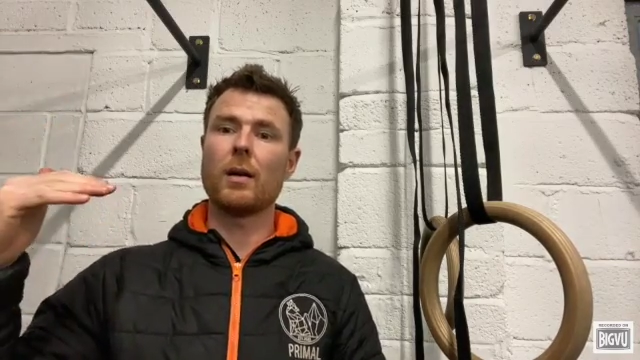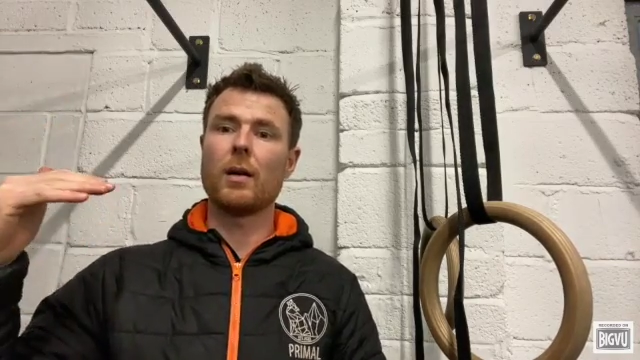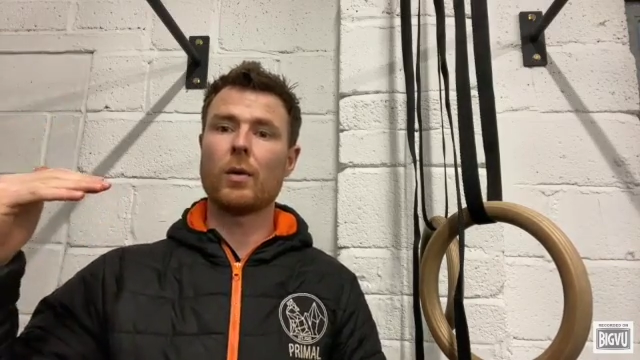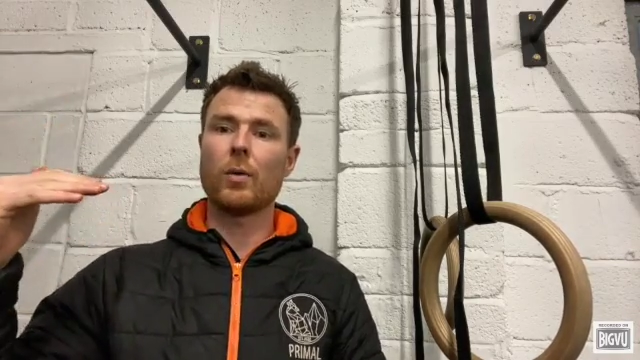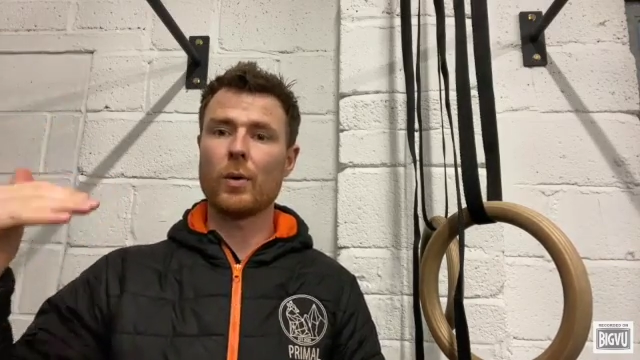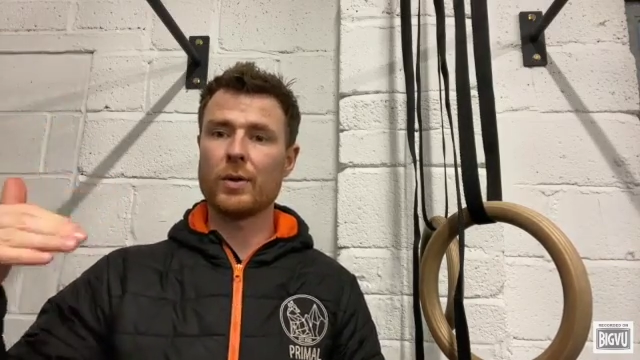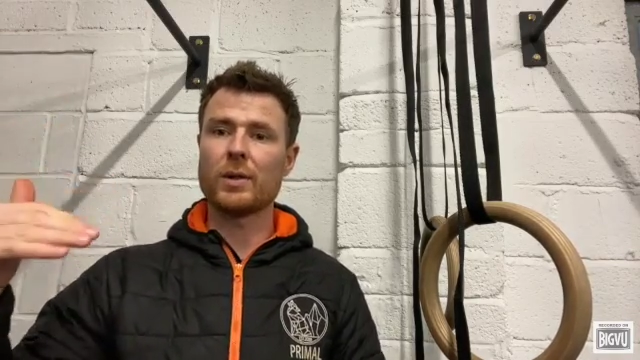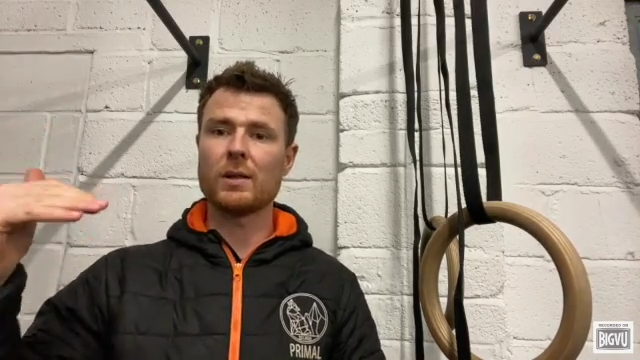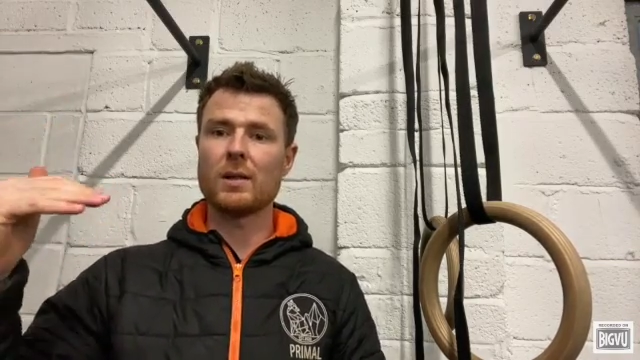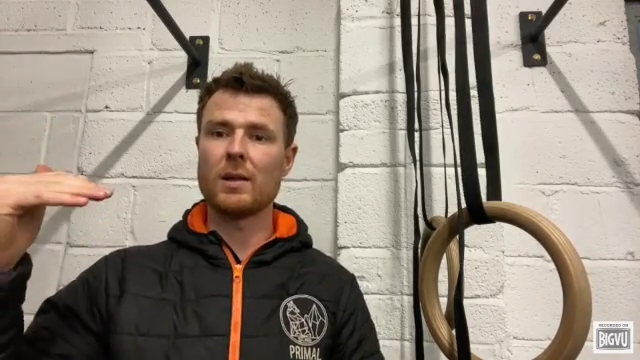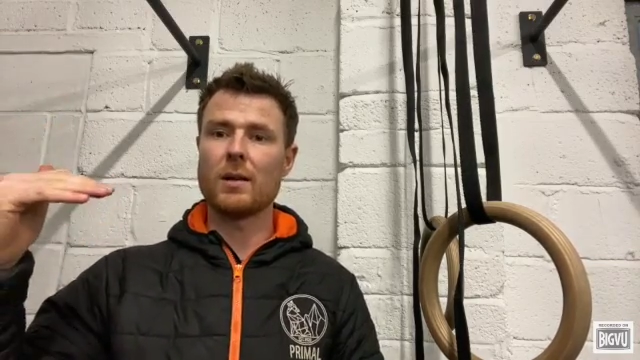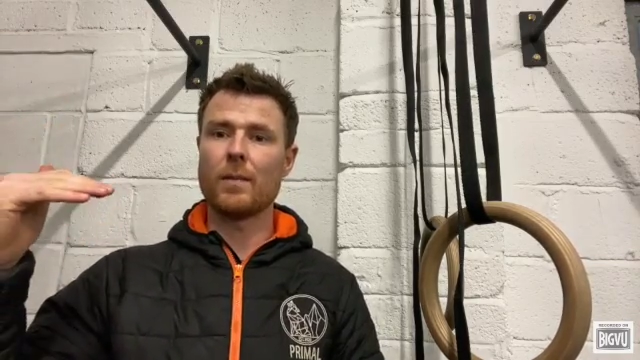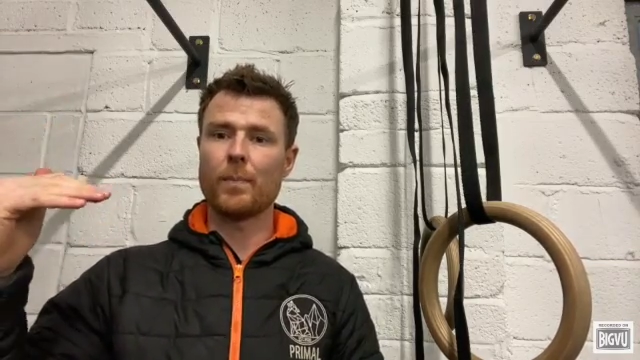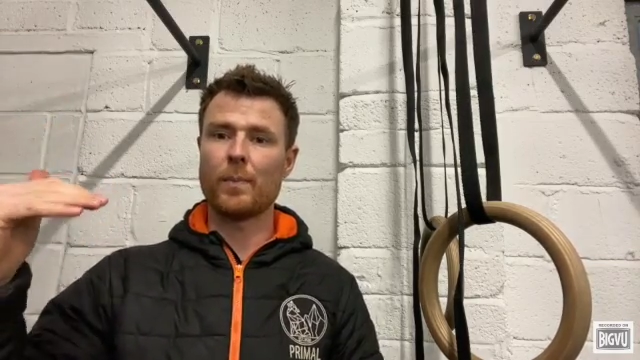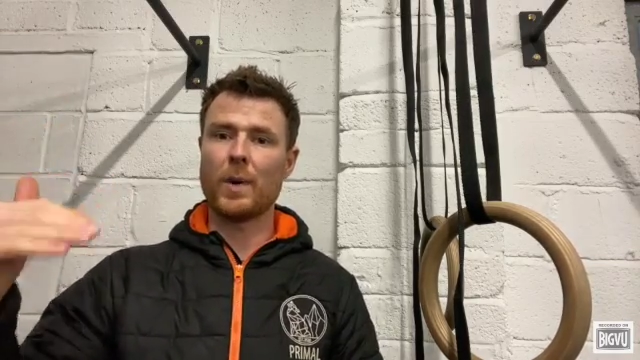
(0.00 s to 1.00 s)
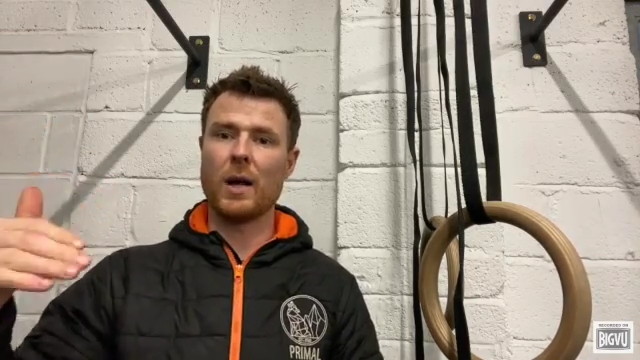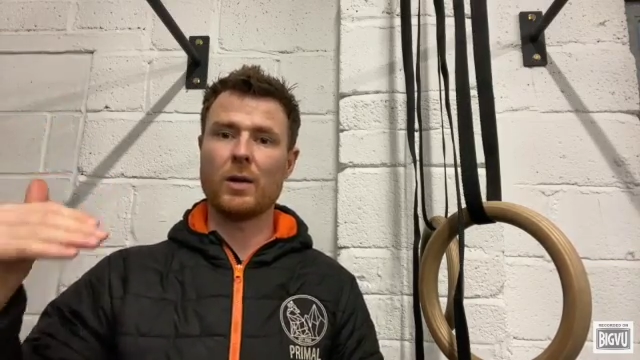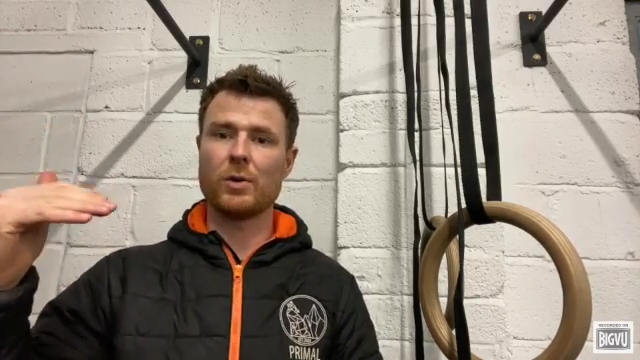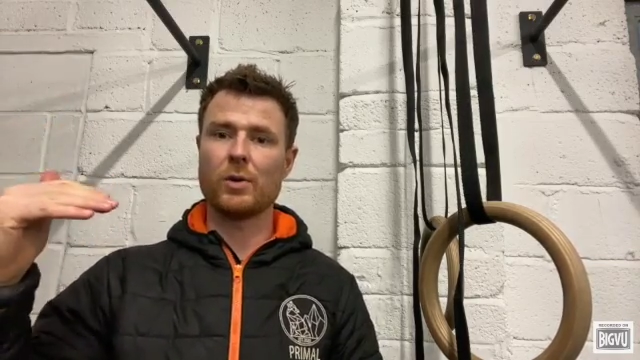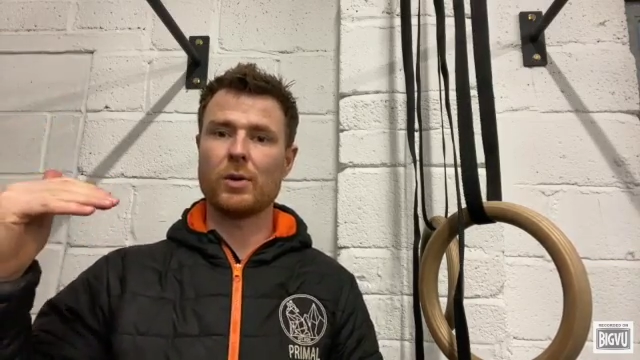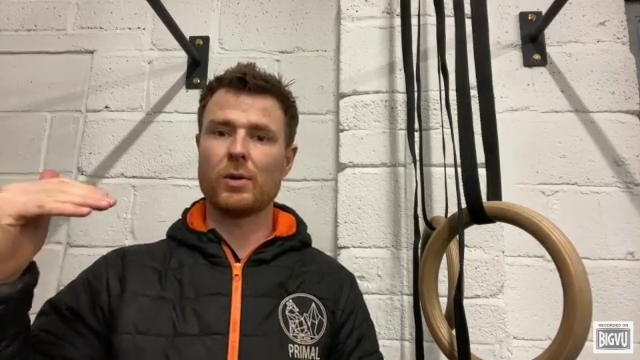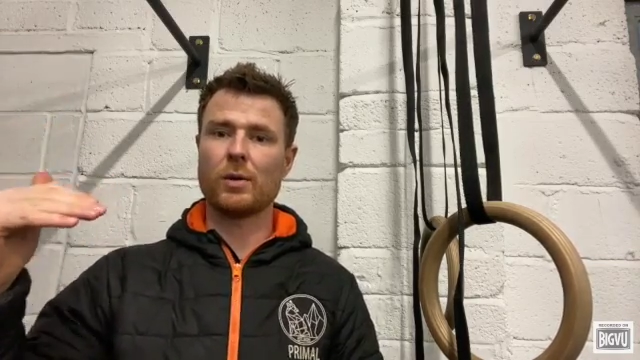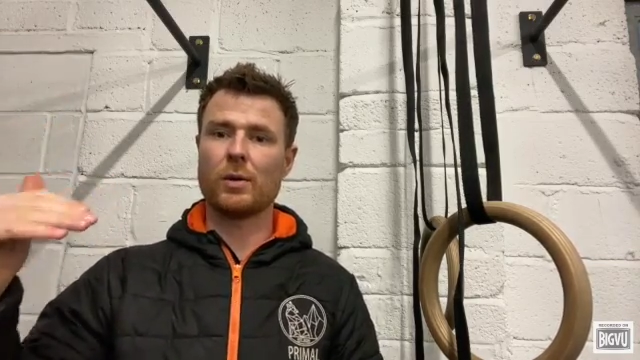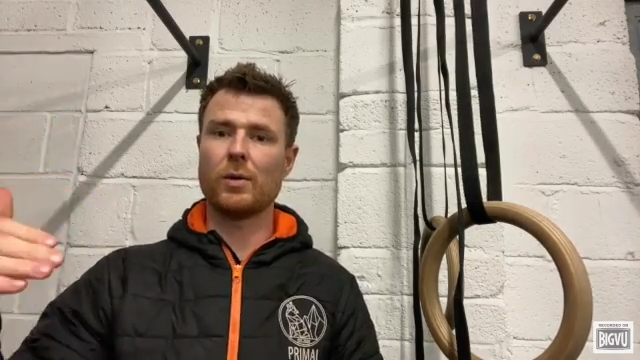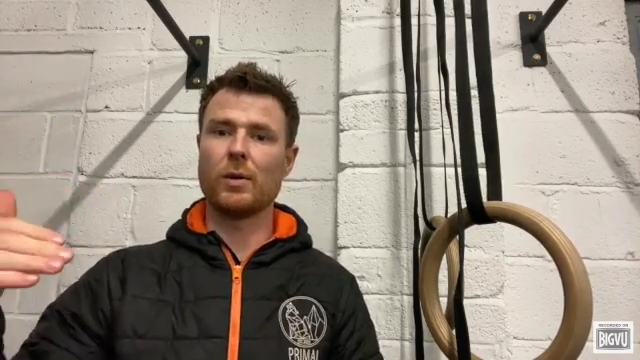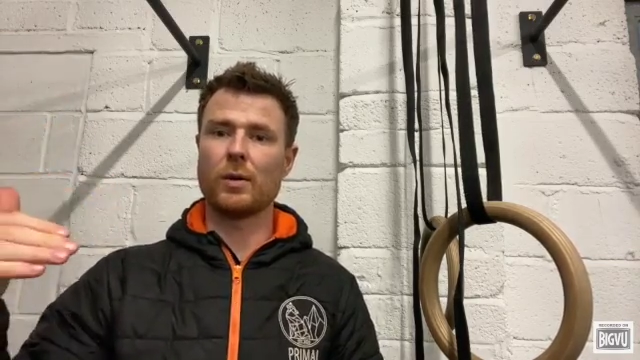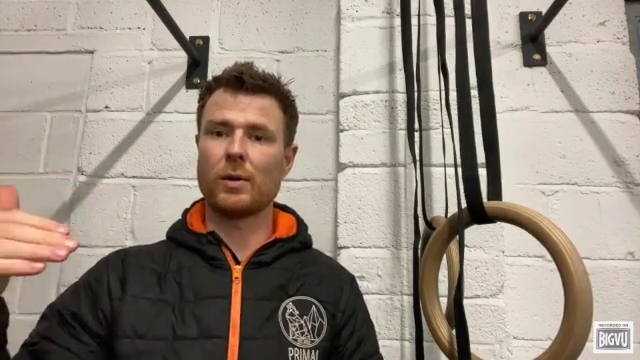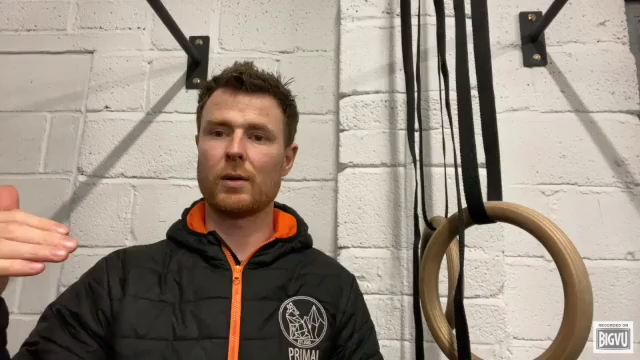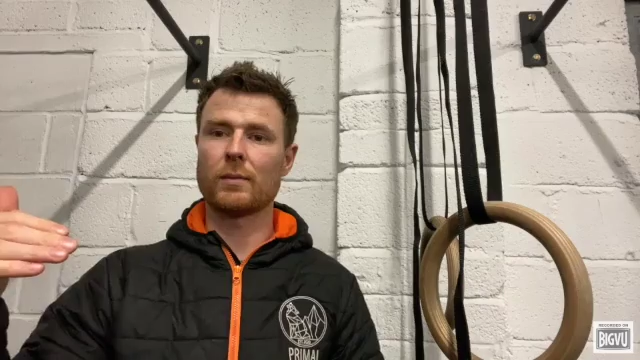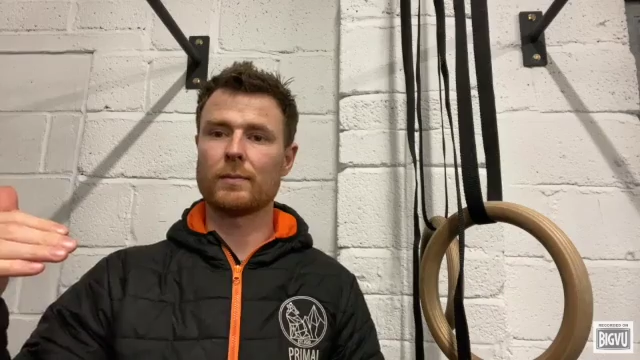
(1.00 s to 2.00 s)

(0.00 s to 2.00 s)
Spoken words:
quantity batch cook.